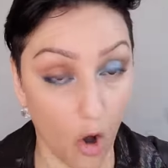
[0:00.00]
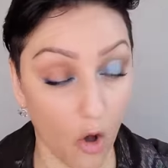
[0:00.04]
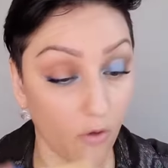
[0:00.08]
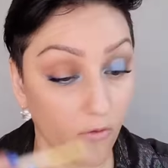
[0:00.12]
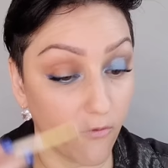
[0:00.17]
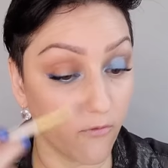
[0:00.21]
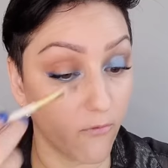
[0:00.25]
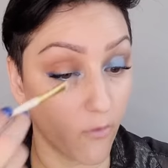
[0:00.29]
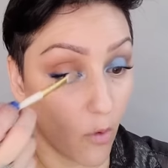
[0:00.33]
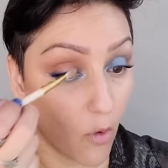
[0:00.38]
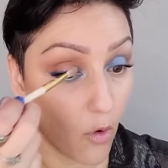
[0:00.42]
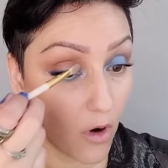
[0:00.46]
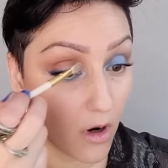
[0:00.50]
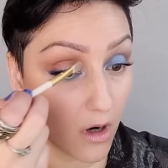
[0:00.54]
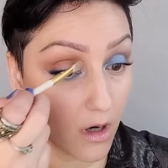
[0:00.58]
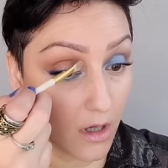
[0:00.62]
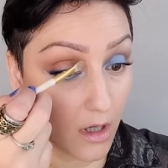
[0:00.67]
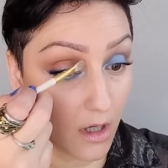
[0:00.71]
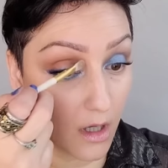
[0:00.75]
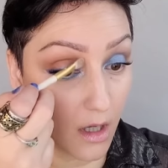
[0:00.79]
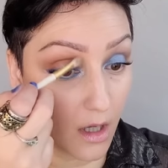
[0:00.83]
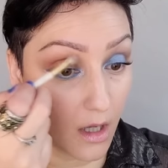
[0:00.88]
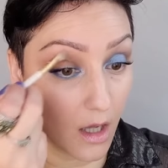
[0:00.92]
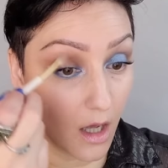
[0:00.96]
in all
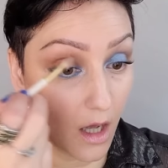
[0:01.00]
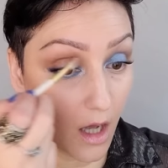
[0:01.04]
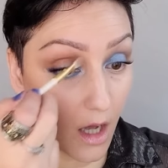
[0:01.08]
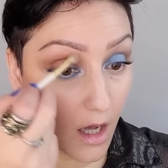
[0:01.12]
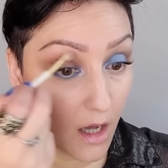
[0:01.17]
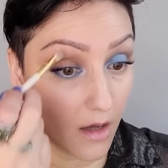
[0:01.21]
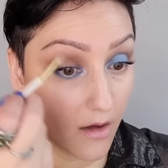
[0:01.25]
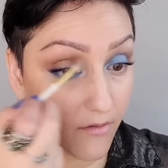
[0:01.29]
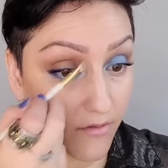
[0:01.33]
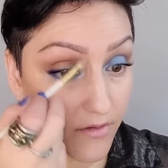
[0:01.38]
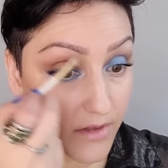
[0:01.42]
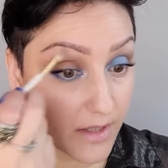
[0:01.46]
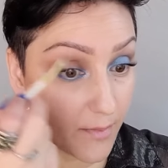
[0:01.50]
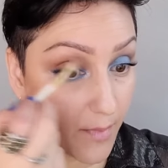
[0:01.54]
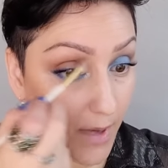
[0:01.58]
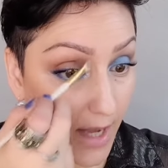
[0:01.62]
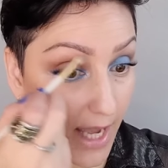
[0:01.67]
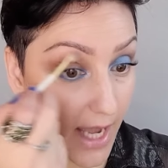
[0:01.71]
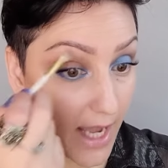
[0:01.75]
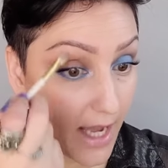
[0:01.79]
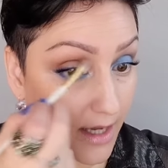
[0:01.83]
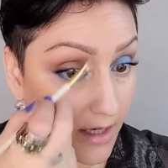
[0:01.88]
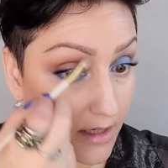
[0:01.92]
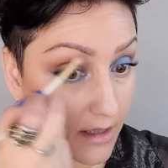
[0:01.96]
four of the
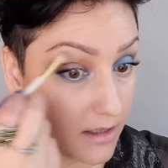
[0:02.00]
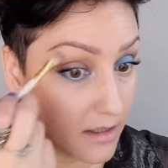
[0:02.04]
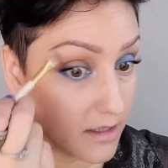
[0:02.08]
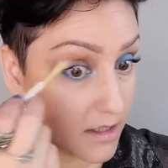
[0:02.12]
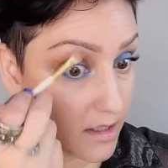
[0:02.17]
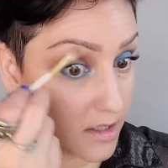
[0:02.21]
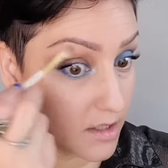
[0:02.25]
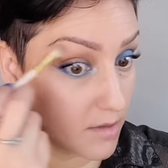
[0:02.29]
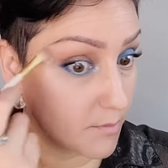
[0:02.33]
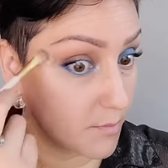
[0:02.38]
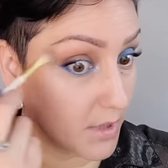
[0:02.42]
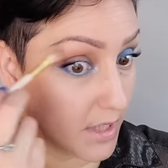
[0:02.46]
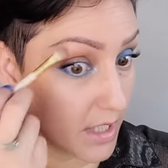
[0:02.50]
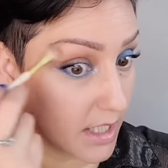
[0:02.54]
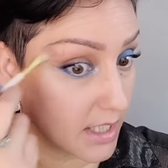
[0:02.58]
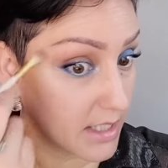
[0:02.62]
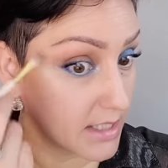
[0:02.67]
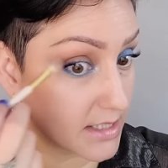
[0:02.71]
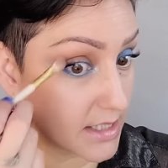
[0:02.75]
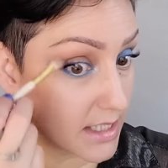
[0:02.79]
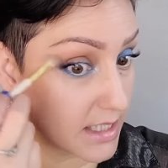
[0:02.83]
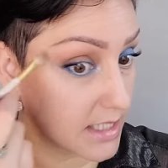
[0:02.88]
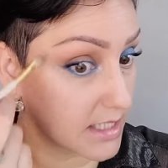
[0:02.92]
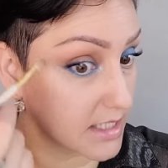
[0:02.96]
pan
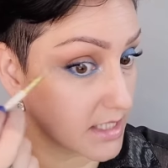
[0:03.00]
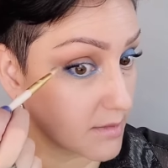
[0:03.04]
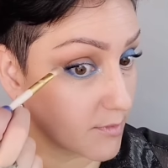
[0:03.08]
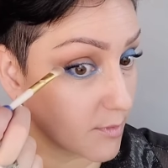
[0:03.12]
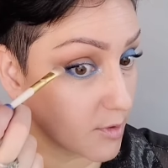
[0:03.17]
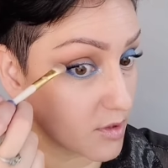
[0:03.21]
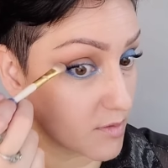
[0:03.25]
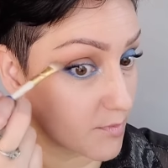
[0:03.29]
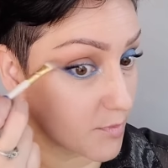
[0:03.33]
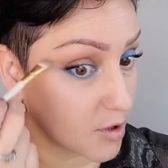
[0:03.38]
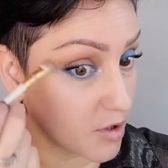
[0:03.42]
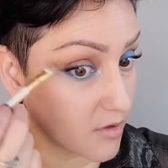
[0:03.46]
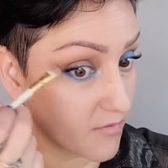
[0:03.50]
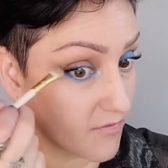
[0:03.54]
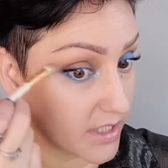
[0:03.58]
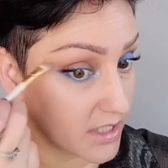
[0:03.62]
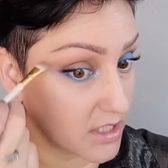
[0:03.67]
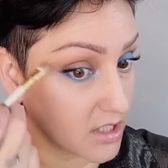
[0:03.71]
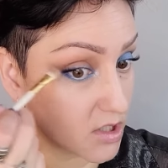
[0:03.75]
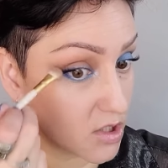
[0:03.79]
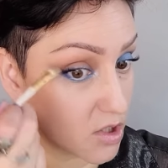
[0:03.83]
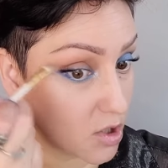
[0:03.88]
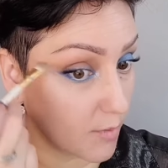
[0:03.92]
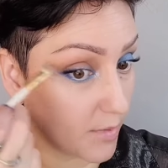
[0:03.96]
because it is the most
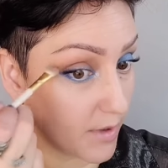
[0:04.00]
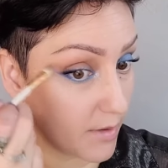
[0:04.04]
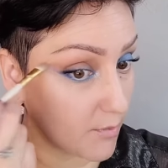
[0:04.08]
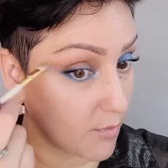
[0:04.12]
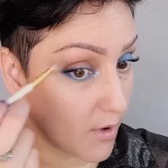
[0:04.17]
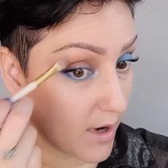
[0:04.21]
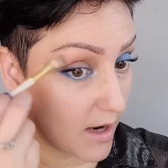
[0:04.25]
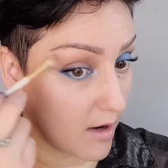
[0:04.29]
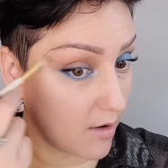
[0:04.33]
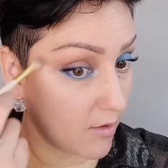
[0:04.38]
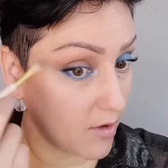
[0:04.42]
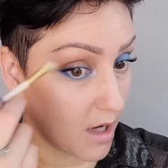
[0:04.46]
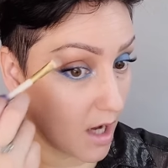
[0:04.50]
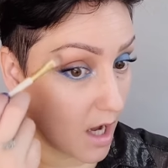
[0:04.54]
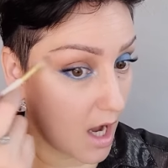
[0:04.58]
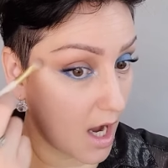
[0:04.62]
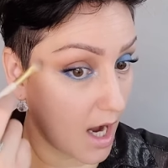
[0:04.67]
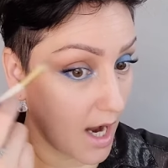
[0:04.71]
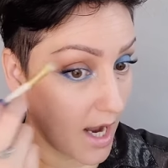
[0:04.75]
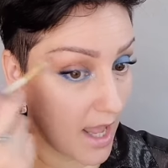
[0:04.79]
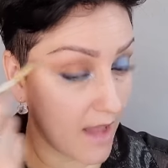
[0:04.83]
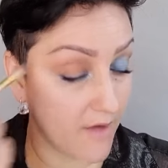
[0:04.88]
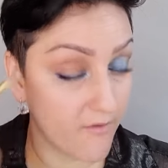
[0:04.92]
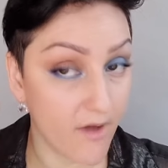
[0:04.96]
perfect taupey brown
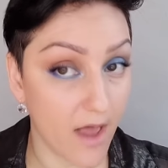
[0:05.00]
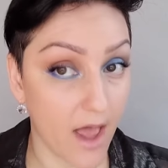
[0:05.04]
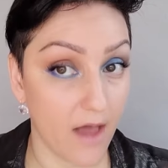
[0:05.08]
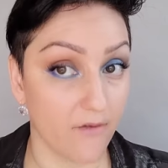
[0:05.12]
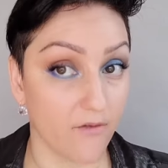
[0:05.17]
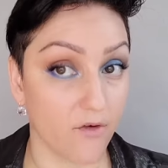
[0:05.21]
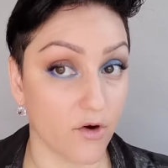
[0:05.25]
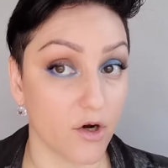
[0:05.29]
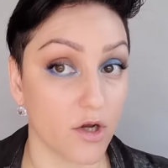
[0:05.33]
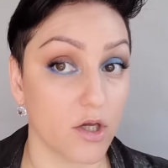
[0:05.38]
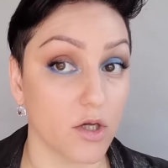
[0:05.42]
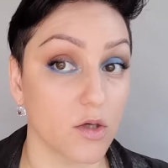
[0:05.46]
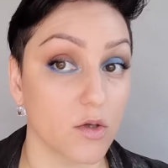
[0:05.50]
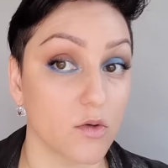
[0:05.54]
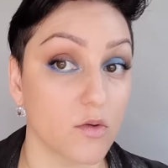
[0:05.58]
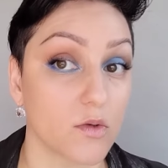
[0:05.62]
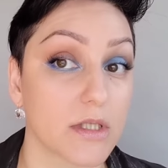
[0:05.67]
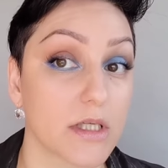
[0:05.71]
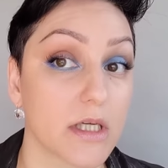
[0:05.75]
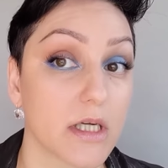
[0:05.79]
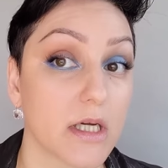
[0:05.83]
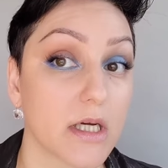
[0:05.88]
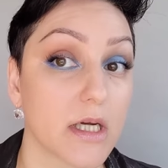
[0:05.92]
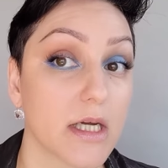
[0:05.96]
I have ever
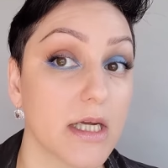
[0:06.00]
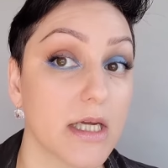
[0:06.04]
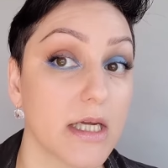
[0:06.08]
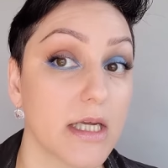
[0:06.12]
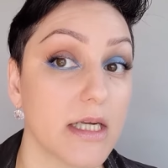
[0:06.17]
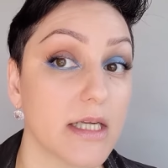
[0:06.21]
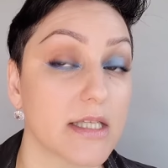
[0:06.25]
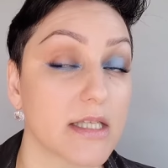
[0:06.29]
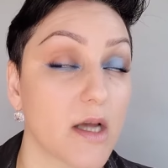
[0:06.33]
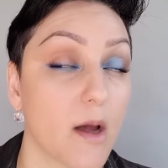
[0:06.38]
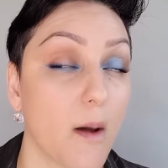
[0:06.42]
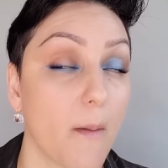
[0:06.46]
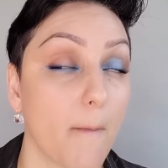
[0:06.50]
used. It